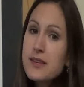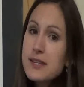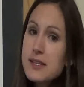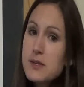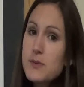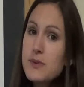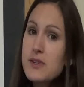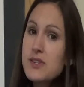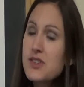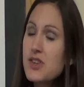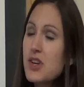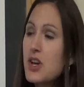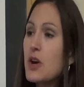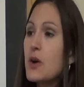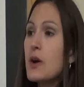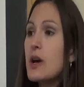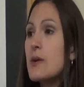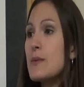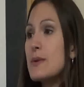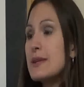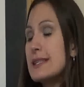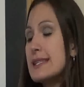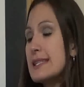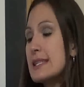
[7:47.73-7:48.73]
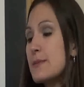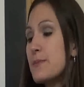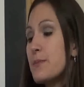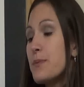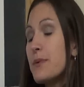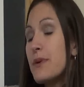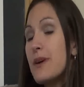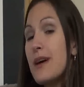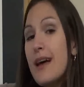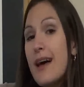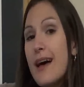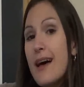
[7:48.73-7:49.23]
this would do, it would
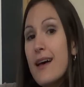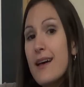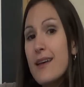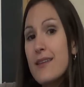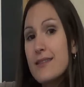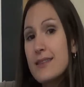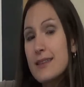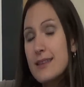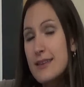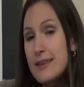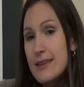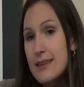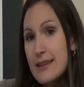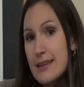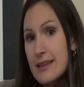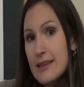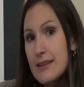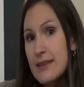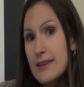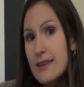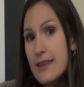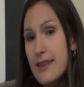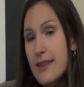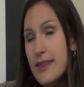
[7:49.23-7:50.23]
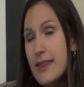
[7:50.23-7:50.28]
split